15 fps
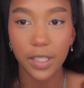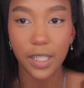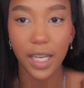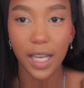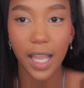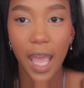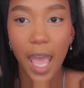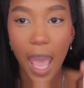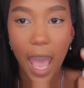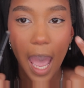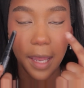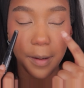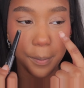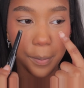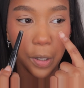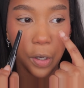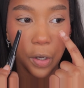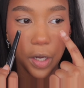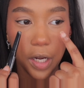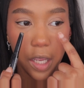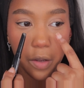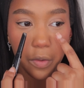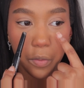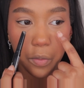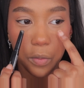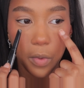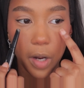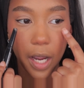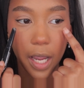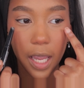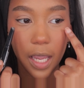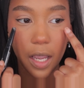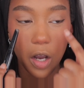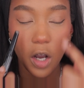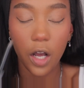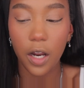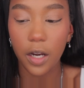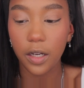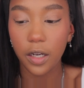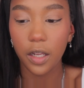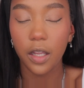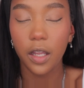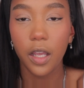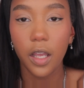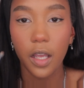Stick and put it right on,